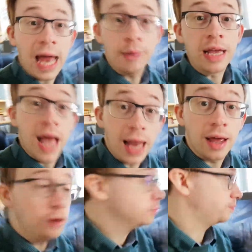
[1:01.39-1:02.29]
Anyway,
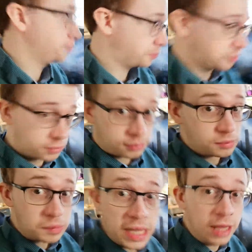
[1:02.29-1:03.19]
hello.
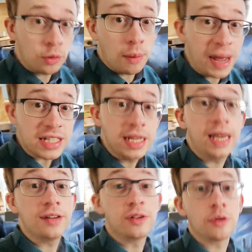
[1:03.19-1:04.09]
Here's what I'm actually
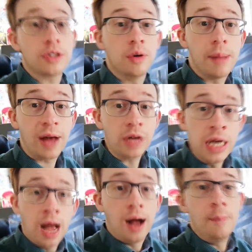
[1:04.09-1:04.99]
here to talk to you about.
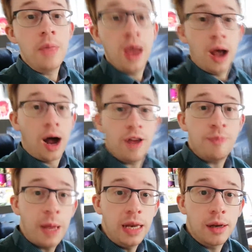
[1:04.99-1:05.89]
I've
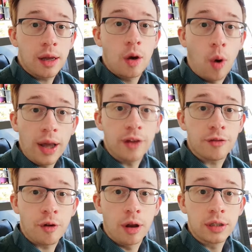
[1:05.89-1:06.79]
been quiet
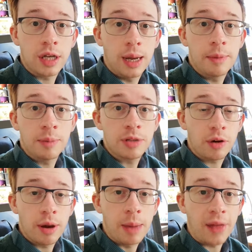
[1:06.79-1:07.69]
for a long time, and I'm
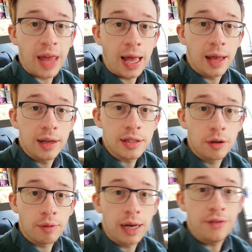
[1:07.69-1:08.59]
sorry about that, and it's
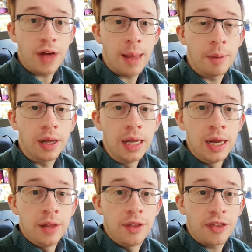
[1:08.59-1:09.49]
not really fair, but
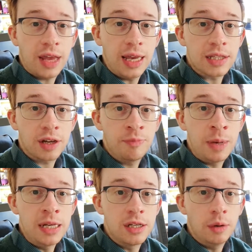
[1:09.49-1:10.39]
the thing is I've
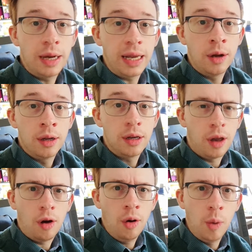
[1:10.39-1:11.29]
been doing
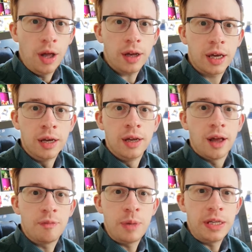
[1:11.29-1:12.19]
long work.
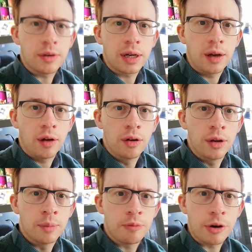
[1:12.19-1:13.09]
I've been doing
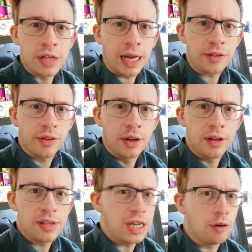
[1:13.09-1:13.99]
long projects that are
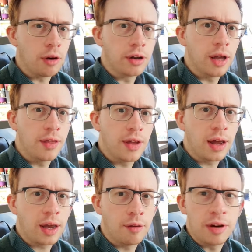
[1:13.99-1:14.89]
secret and that
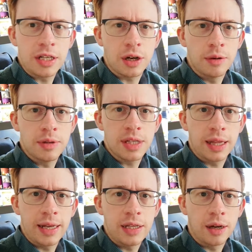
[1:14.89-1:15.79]
I can't really show you until
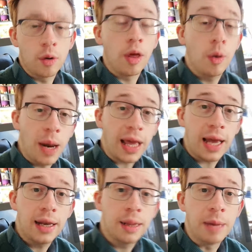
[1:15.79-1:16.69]
they're done. Although, well, I can
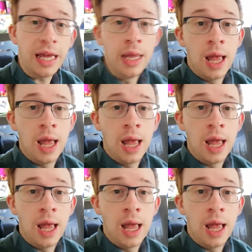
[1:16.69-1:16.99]
a little bit.